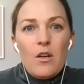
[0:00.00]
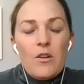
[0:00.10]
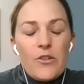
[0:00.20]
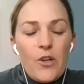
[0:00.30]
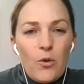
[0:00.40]

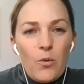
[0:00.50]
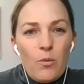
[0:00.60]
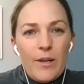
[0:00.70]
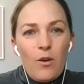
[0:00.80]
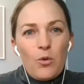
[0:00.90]
So
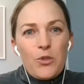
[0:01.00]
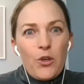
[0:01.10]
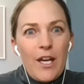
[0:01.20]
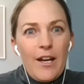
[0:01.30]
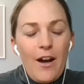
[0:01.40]
we
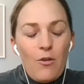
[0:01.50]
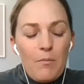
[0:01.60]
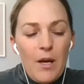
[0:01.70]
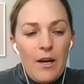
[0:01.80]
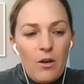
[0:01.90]
also get
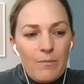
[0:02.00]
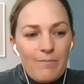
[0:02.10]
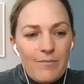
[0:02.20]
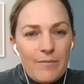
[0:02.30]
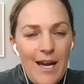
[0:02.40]
our
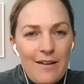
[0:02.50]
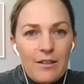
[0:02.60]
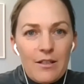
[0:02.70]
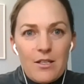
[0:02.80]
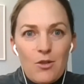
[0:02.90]

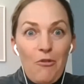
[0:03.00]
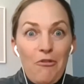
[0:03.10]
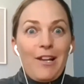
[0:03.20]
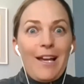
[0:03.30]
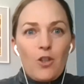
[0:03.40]
athletes to
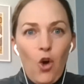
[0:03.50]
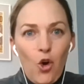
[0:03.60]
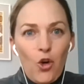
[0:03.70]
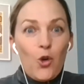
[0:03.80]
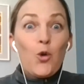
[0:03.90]
reflect
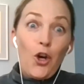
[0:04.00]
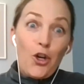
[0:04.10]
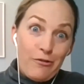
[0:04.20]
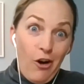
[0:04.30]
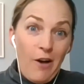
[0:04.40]
on who
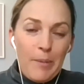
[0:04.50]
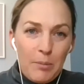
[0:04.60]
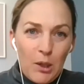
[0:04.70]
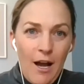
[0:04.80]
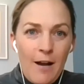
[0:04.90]
those 5
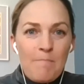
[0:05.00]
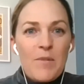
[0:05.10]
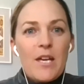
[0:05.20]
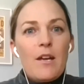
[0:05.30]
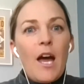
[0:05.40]
people are,
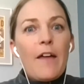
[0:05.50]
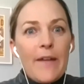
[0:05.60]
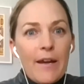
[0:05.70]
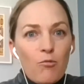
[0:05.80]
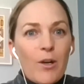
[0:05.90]
and
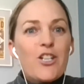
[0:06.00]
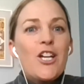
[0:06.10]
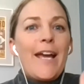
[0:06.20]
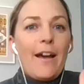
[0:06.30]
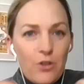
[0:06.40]
then
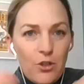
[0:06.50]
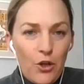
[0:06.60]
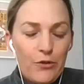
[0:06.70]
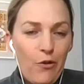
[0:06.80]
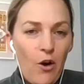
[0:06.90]
reaching out to
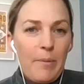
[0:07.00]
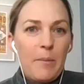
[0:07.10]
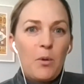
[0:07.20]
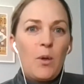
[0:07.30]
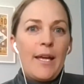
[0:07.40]
those 5
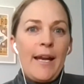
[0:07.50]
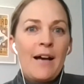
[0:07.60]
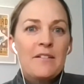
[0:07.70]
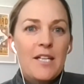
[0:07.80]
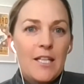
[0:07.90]
people and
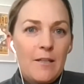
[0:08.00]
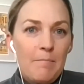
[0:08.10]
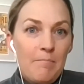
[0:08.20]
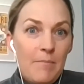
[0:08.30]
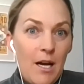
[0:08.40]
asking
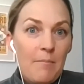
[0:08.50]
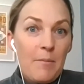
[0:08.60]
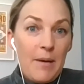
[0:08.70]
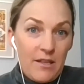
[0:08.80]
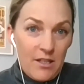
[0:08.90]
them
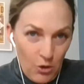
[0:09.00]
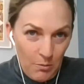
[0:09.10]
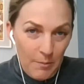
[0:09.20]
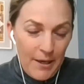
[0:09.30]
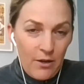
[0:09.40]
about their
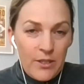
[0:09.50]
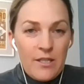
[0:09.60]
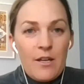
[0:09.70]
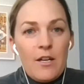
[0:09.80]
superpowers.